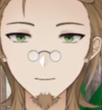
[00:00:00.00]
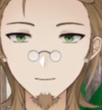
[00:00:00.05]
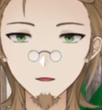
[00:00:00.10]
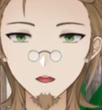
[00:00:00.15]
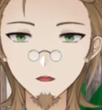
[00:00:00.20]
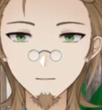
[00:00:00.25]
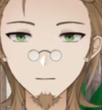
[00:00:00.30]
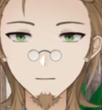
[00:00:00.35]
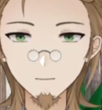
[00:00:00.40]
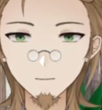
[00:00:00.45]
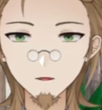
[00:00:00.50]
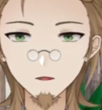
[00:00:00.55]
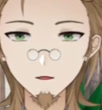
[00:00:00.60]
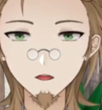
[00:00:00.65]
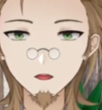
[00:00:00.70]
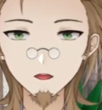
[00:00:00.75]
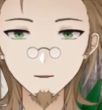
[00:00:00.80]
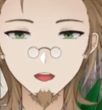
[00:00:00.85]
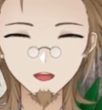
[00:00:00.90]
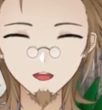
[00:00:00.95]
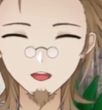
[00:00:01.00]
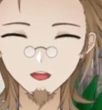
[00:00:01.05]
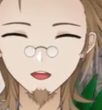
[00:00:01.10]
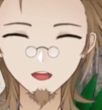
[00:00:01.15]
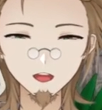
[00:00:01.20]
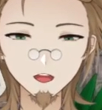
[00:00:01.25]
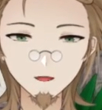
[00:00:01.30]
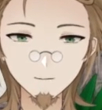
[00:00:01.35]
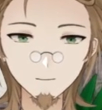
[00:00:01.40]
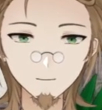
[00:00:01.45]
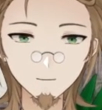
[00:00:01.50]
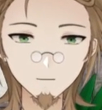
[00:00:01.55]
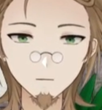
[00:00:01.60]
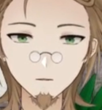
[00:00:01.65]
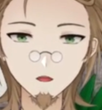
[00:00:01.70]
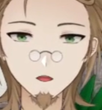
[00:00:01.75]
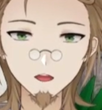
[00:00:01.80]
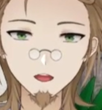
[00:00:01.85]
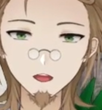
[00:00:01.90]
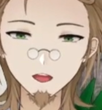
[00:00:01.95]
A couple of Cuckoos isn't going to happen for a
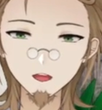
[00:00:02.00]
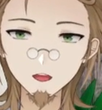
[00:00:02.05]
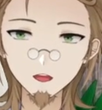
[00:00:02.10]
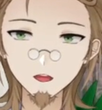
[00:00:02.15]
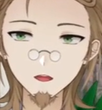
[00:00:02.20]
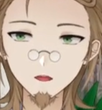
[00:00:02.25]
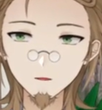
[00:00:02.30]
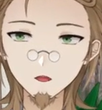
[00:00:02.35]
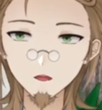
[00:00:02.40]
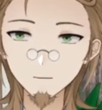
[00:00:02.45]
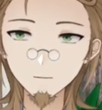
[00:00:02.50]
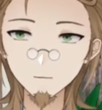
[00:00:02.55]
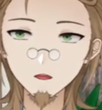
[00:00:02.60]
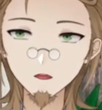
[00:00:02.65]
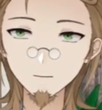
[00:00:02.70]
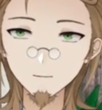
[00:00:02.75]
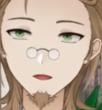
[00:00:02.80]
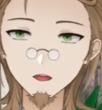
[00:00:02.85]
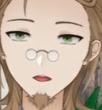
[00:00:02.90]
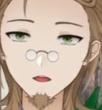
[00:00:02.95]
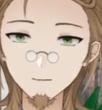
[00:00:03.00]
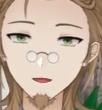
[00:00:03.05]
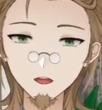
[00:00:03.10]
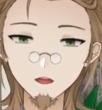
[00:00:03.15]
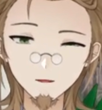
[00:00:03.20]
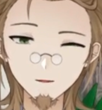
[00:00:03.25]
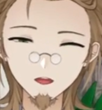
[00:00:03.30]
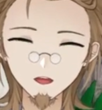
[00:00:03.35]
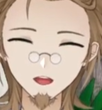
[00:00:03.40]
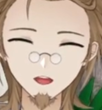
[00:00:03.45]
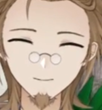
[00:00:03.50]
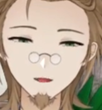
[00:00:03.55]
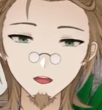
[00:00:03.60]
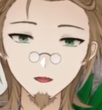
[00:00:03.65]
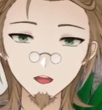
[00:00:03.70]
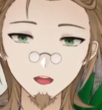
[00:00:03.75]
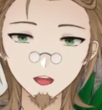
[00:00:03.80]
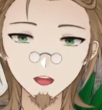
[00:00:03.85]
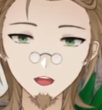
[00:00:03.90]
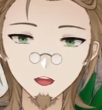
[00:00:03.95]
while because it has 24 episodes and only episode
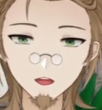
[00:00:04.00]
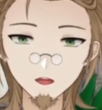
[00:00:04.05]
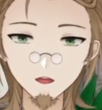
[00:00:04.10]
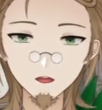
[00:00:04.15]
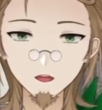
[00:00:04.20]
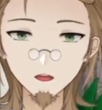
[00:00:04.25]
9.